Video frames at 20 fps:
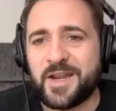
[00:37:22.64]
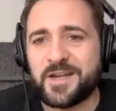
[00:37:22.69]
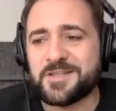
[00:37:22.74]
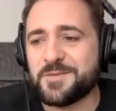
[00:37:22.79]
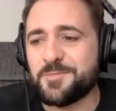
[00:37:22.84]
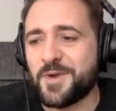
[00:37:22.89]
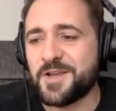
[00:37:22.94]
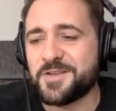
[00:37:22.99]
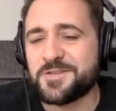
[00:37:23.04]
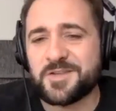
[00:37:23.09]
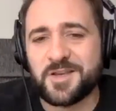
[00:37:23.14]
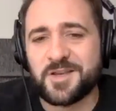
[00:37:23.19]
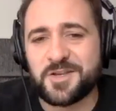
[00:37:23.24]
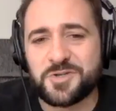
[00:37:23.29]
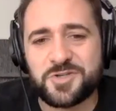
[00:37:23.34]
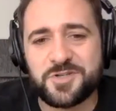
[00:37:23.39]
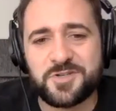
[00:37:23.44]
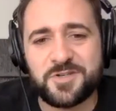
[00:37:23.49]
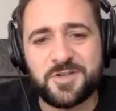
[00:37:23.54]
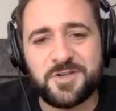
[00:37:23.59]
massage.
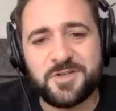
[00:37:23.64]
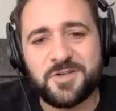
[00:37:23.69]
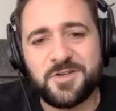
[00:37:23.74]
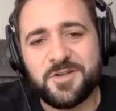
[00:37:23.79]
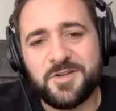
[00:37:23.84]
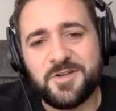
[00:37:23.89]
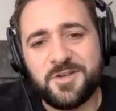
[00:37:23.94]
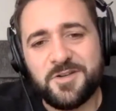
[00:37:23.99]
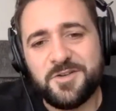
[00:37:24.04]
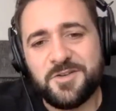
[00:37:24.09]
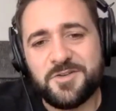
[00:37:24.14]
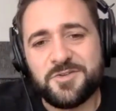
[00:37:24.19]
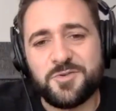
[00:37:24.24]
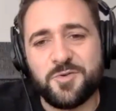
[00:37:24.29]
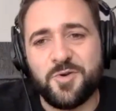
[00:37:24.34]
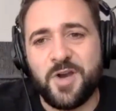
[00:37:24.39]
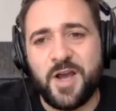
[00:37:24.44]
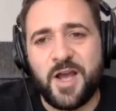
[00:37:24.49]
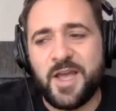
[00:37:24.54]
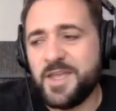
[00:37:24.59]

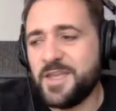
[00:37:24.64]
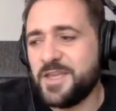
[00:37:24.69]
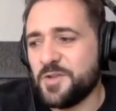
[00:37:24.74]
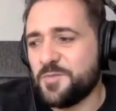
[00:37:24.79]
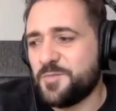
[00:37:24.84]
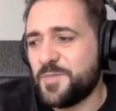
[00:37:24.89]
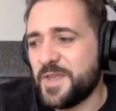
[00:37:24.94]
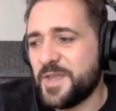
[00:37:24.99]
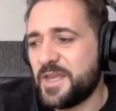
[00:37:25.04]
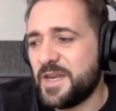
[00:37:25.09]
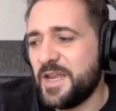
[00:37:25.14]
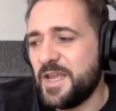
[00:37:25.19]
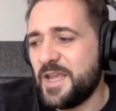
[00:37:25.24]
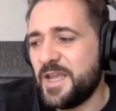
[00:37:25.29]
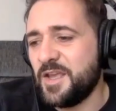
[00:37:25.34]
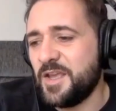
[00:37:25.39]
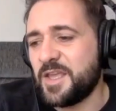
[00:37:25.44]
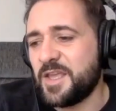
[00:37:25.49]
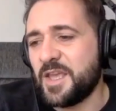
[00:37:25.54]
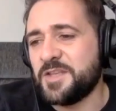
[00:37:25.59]
So I think it'd be great.
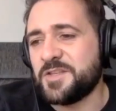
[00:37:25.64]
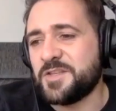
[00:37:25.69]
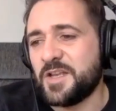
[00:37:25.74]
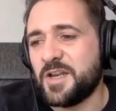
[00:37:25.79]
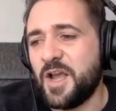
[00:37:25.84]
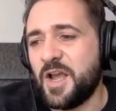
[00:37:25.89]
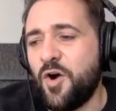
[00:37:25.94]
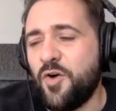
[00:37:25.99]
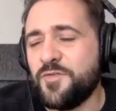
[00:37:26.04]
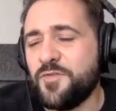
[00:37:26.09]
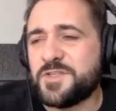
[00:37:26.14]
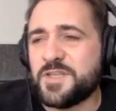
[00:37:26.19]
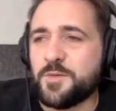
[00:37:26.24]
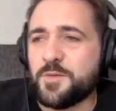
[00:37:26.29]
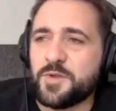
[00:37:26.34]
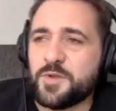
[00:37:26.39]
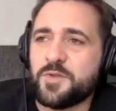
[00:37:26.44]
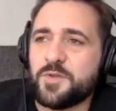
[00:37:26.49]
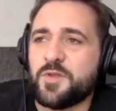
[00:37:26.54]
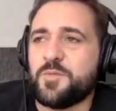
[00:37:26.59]
Like, is there obviously
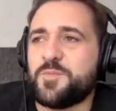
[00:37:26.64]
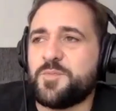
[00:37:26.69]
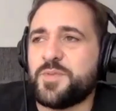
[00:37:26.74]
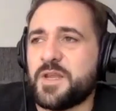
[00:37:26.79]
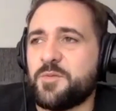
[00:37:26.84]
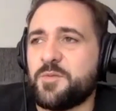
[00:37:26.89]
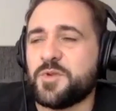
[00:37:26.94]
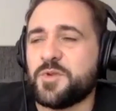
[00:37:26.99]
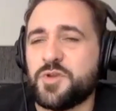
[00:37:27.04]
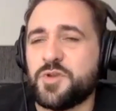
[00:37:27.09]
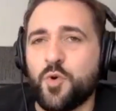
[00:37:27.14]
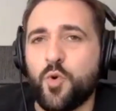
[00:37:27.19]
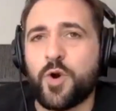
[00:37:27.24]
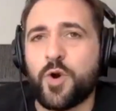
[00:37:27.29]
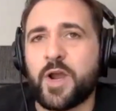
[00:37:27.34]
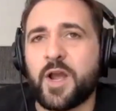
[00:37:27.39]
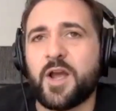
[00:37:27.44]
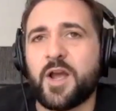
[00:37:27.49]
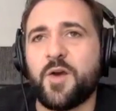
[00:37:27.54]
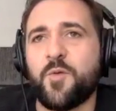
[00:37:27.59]
with
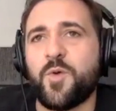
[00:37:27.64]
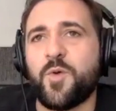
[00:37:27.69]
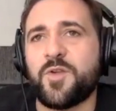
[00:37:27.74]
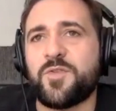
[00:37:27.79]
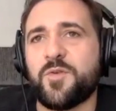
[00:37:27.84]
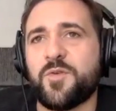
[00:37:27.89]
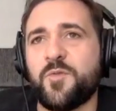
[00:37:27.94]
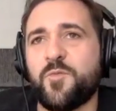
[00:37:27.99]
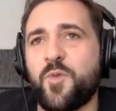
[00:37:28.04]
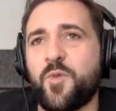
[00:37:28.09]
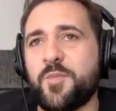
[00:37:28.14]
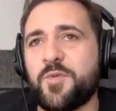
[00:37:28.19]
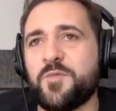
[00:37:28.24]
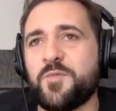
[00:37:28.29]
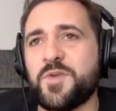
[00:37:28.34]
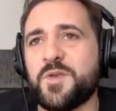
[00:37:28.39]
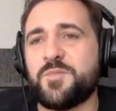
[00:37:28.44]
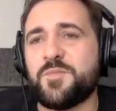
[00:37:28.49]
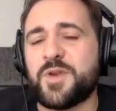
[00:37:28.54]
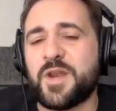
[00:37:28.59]
yoga, with women
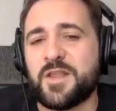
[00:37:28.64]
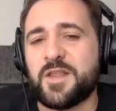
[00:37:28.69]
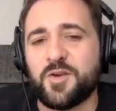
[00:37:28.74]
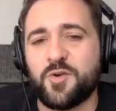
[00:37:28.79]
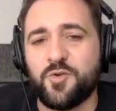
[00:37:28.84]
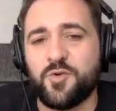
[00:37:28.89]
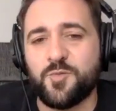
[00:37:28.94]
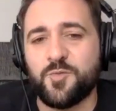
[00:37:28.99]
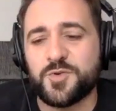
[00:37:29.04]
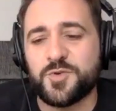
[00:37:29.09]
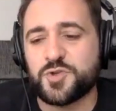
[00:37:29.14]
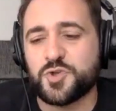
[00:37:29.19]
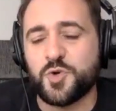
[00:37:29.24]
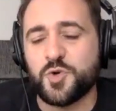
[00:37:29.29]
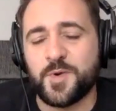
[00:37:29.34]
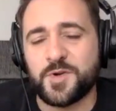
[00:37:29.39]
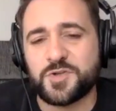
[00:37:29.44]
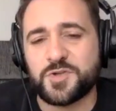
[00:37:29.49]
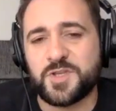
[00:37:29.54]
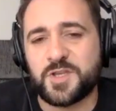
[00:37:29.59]
being pregnant, there won't be so
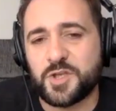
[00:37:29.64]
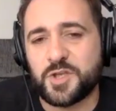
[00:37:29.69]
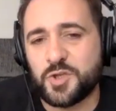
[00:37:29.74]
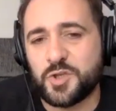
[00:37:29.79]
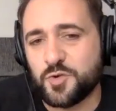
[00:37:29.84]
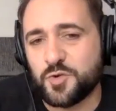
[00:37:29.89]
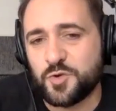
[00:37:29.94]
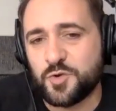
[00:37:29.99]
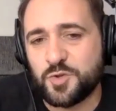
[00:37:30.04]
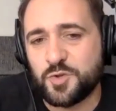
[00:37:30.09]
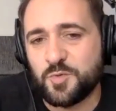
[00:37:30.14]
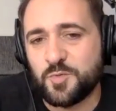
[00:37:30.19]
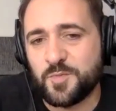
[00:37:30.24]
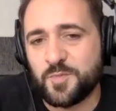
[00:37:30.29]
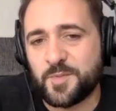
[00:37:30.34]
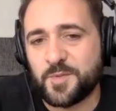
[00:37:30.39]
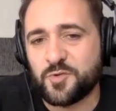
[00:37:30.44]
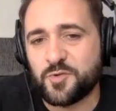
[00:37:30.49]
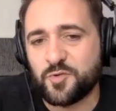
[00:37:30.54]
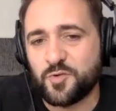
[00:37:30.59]
much they can do. They won't be
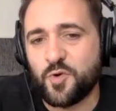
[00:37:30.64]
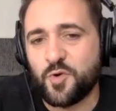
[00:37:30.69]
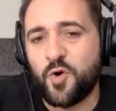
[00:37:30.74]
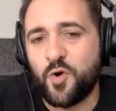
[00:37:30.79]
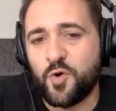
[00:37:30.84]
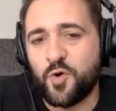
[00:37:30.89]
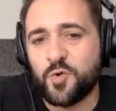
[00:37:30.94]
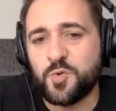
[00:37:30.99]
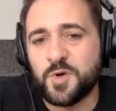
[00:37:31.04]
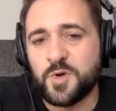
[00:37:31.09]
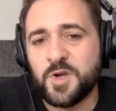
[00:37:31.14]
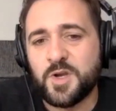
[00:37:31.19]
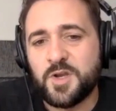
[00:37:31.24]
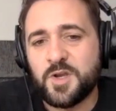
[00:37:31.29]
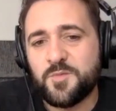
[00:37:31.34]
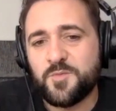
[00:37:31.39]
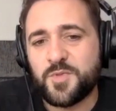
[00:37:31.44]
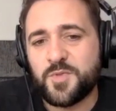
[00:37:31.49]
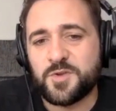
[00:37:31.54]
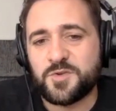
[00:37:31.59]
able to do it all,
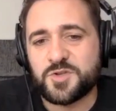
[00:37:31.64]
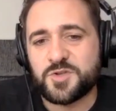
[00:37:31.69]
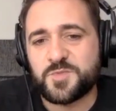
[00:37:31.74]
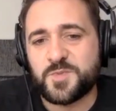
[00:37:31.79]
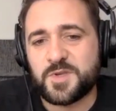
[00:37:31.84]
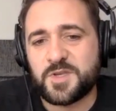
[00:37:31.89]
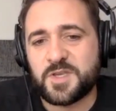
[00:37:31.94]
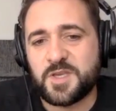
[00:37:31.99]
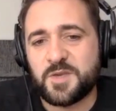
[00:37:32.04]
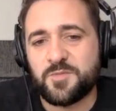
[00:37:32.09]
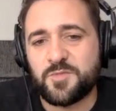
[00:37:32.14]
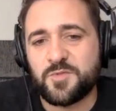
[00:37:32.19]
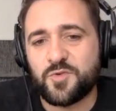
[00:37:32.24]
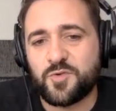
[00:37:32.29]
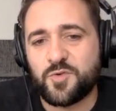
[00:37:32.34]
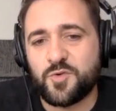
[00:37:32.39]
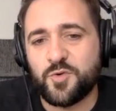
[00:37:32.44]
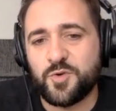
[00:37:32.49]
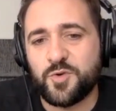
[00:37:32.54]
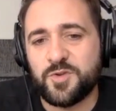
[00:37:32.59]
but it'd just be keeping
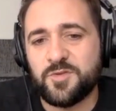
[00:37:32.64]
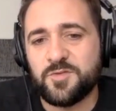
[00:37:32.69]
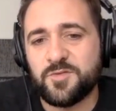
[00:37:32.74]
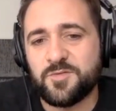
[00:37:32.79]
it going.